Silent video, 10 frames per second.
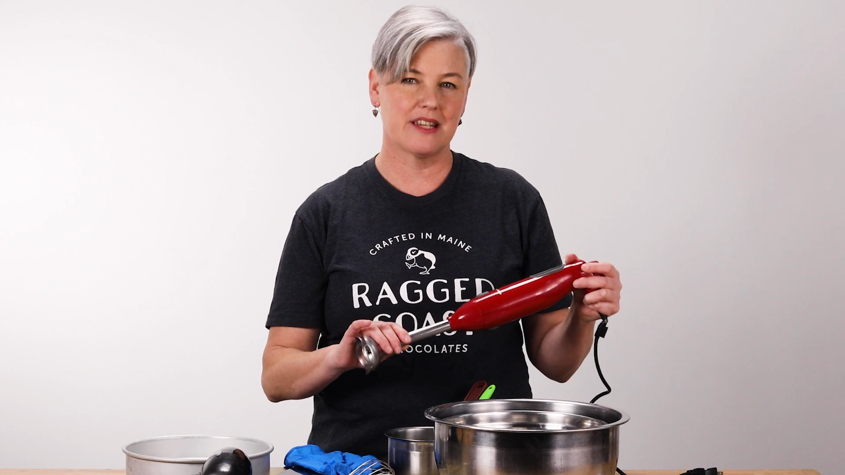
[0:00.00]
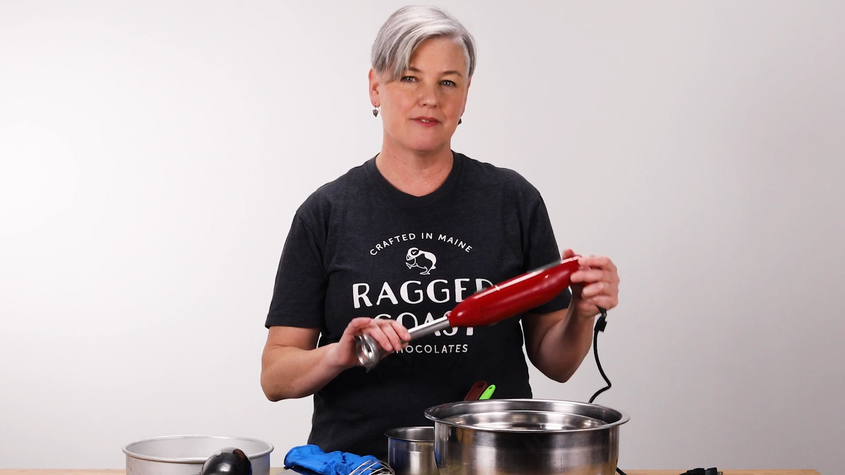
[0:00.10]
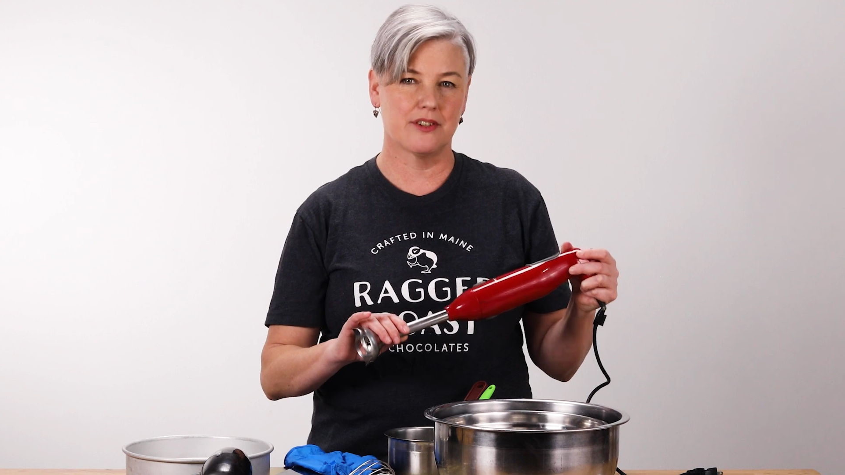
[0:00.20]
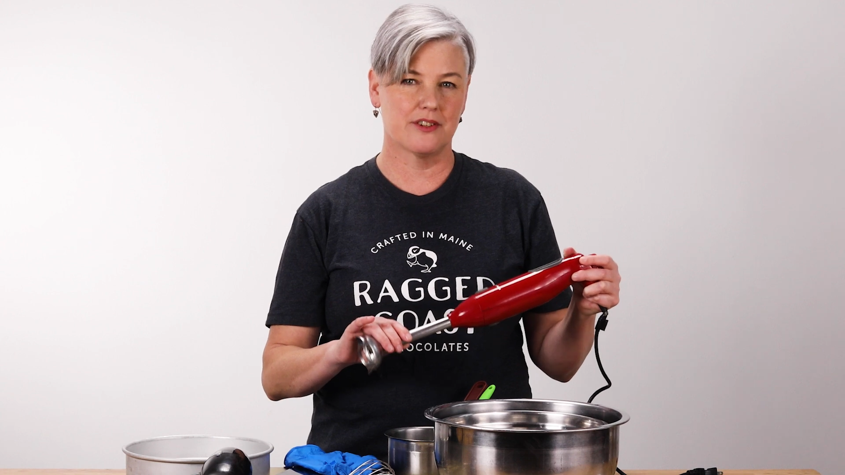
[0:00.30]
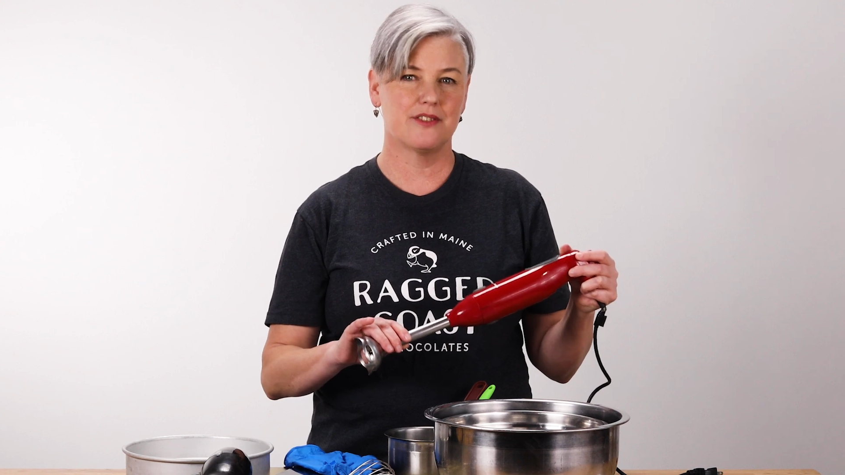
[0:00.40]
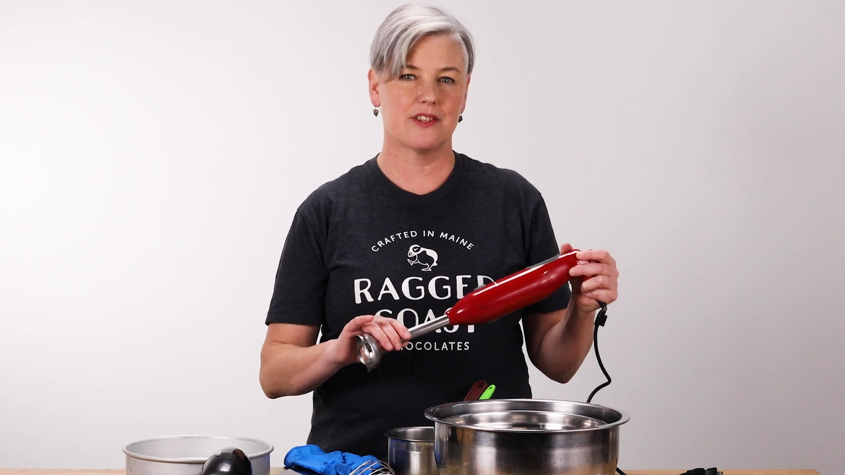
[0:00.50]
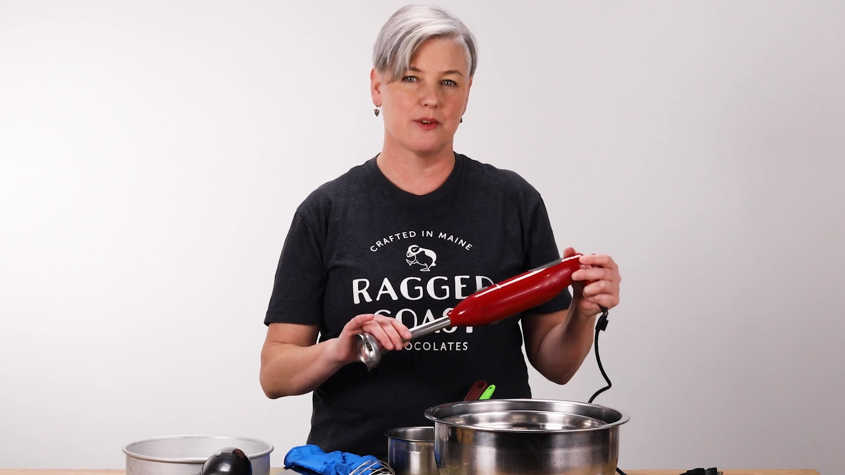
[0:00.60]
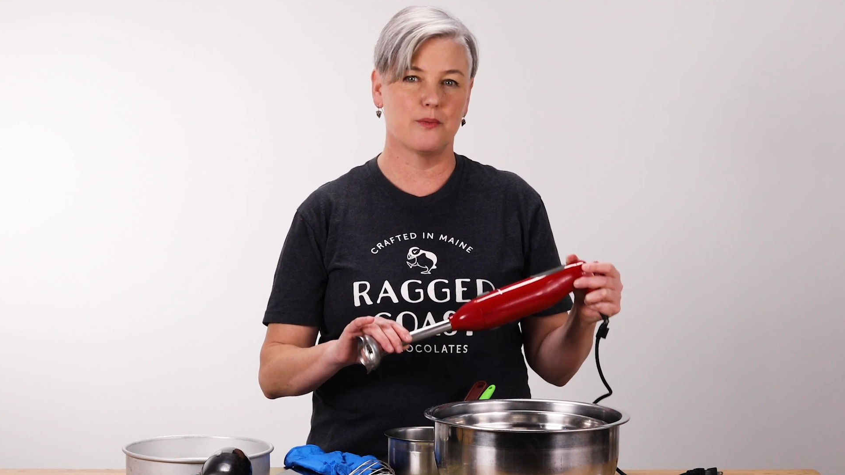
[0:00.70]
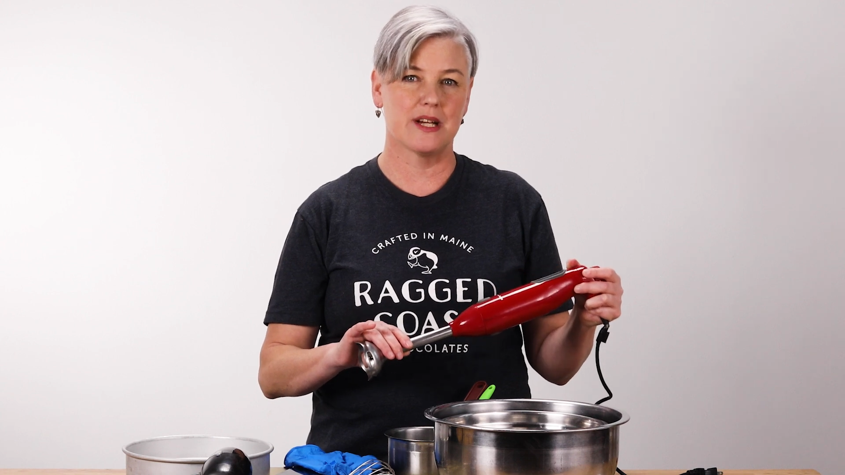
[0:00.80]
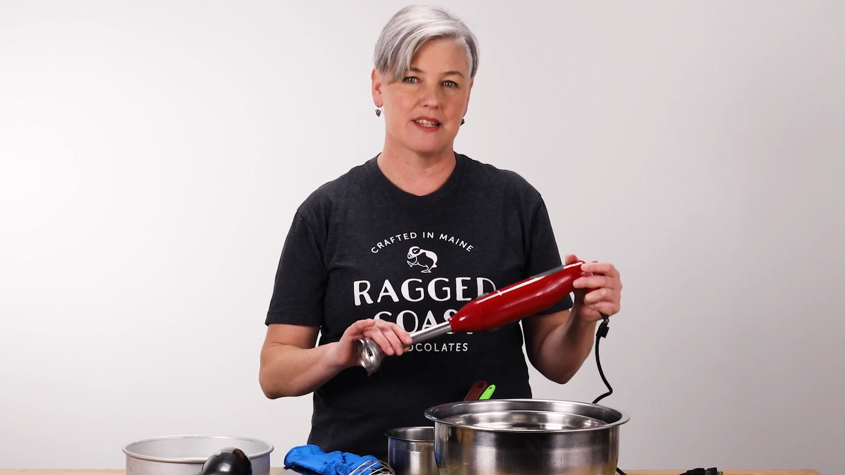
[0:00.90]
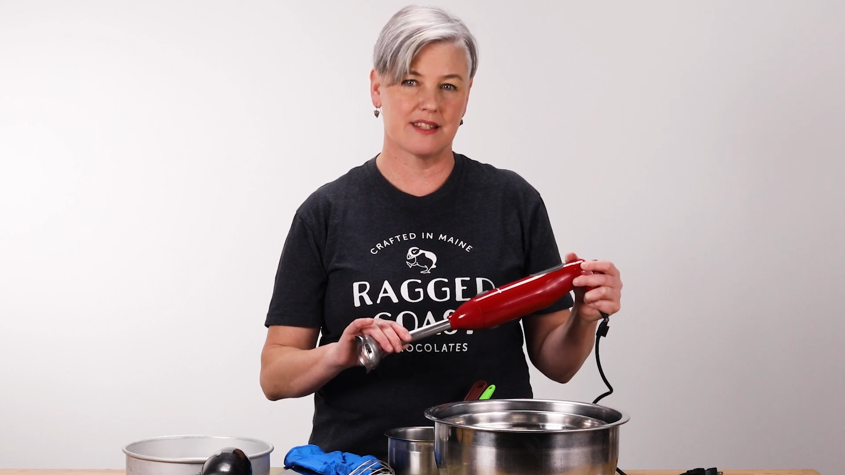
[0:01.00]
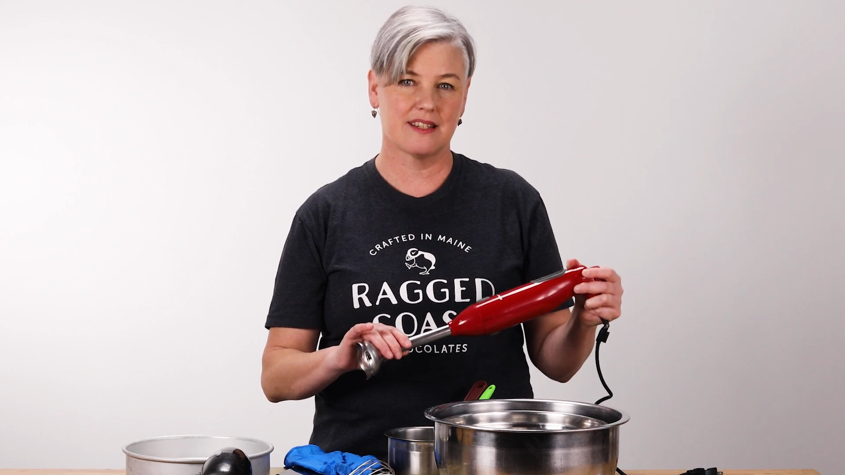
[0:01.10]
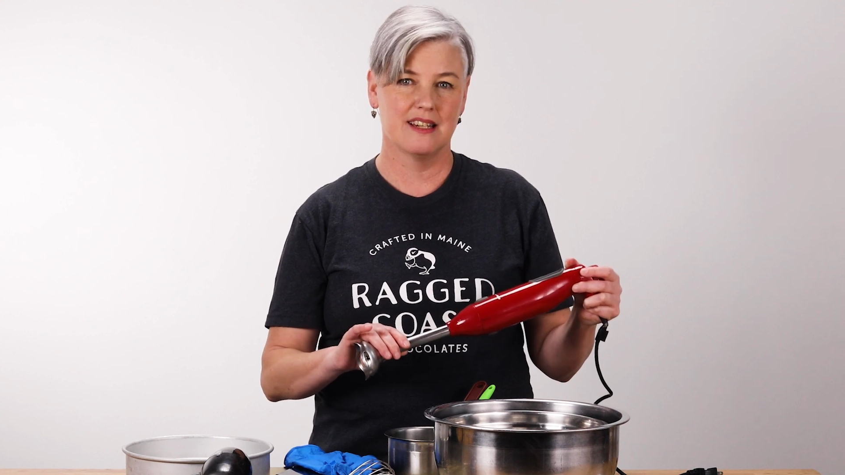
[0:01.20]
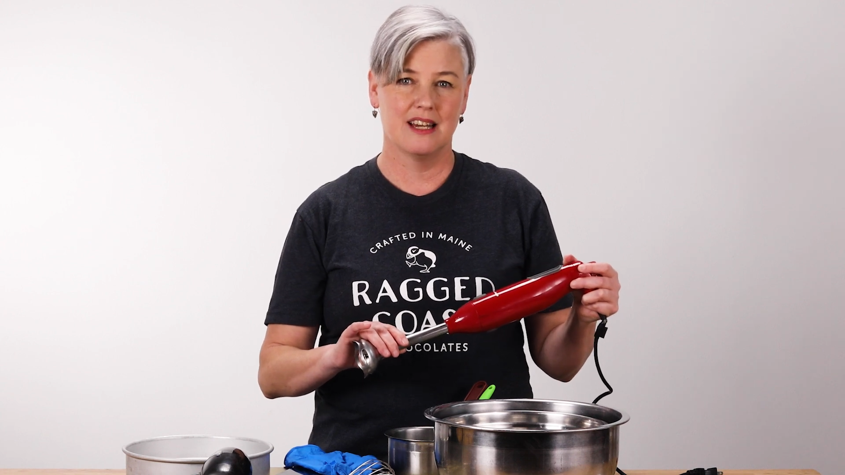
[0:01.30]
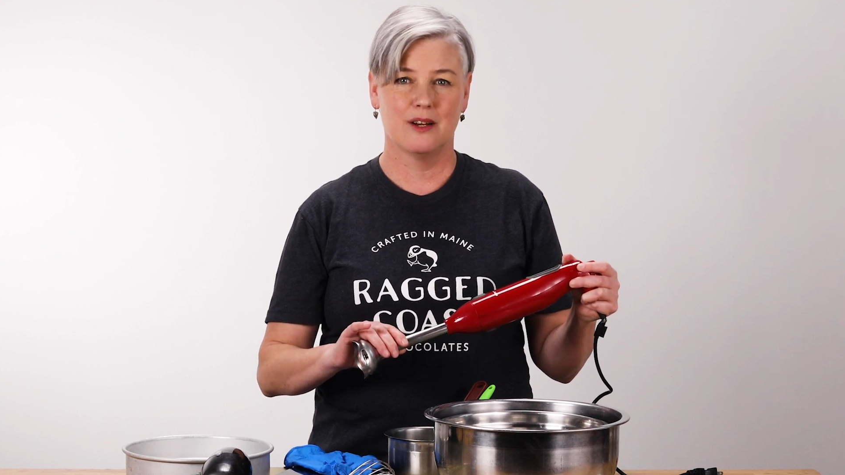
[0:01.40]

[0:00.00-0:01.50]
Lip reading: that if you're using a whisk,